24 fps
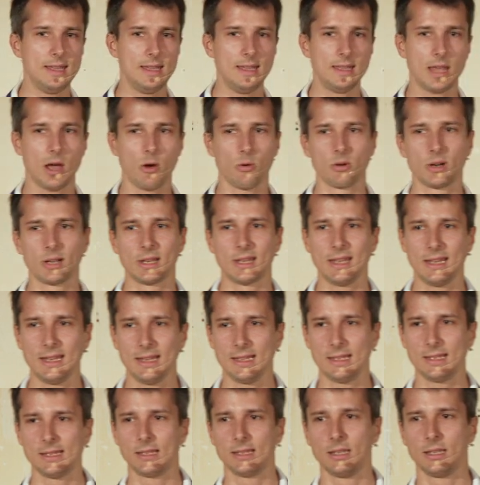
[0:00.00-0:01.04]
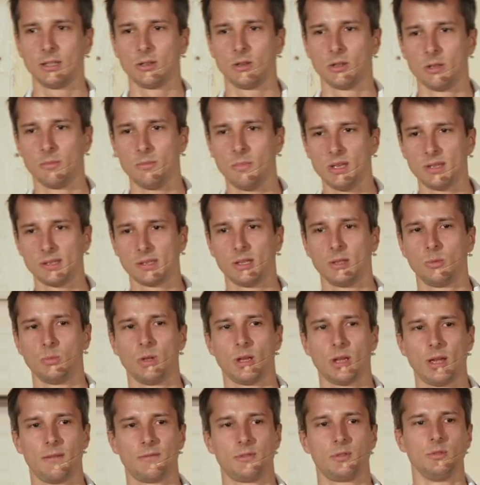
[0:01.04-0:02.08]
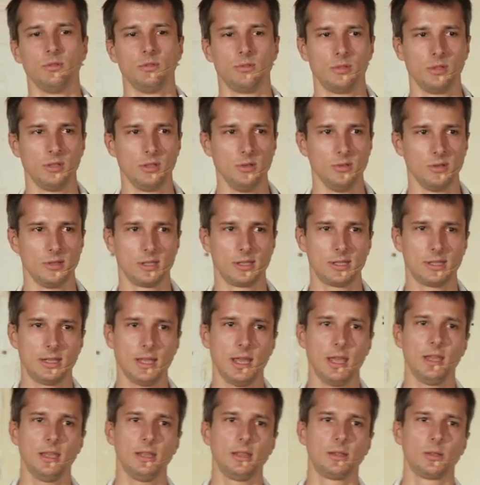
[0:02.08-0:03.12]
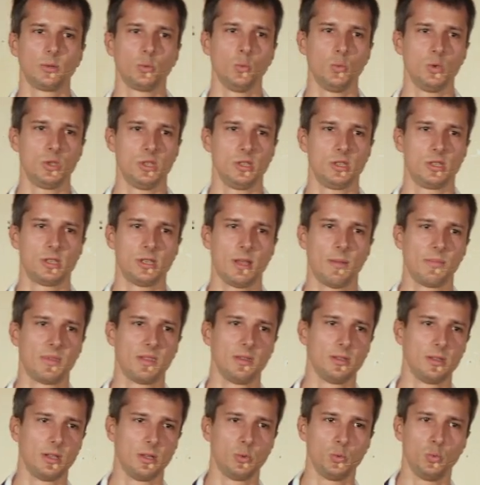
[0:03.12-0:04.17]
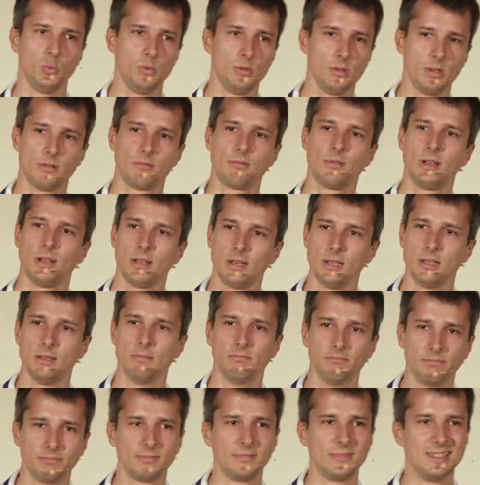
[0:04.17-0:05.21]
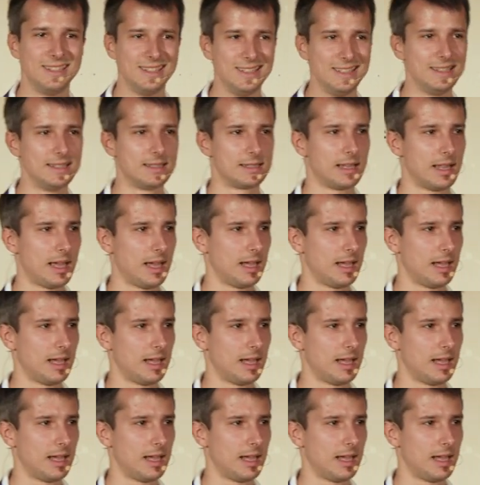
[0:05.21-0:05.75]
In our case, it gonna means that we have to introduce state, which is something that we really didn't